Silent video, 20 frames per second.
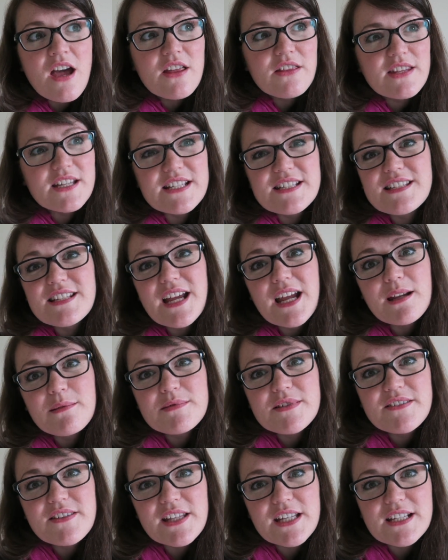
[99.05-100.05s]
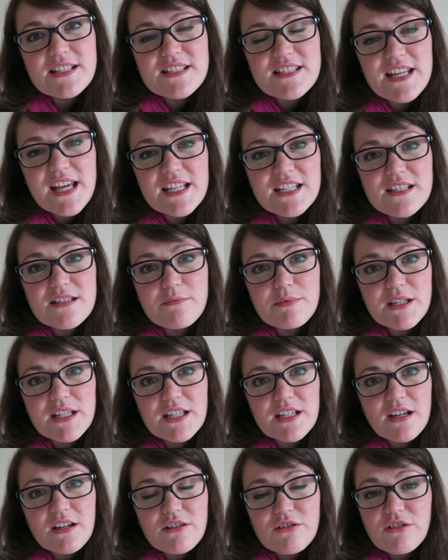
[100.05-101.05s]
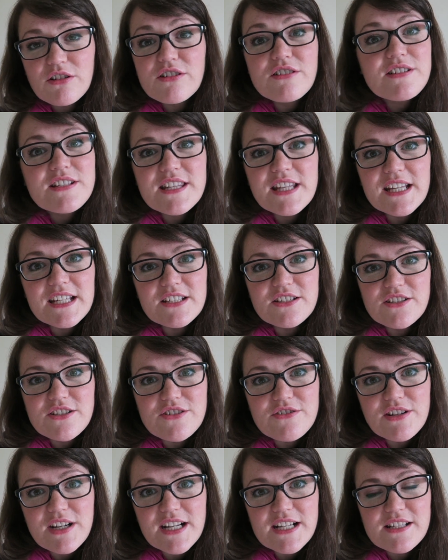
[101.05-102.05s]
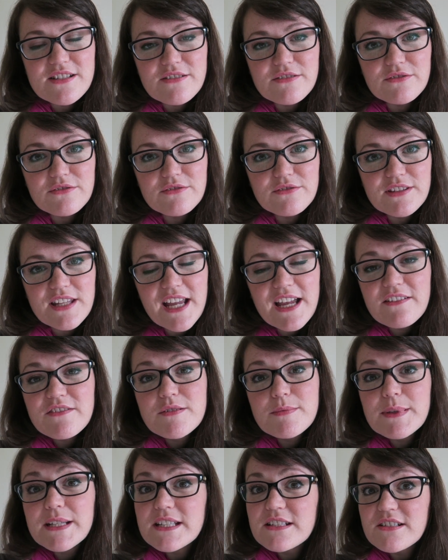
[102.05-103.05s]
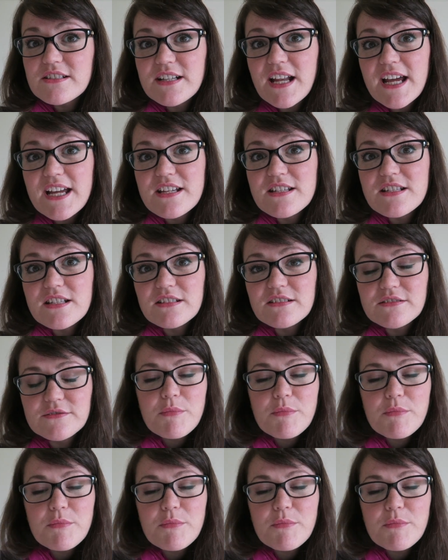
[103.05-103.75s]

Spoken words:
these types of things tend to be across the industry, so they have to be international.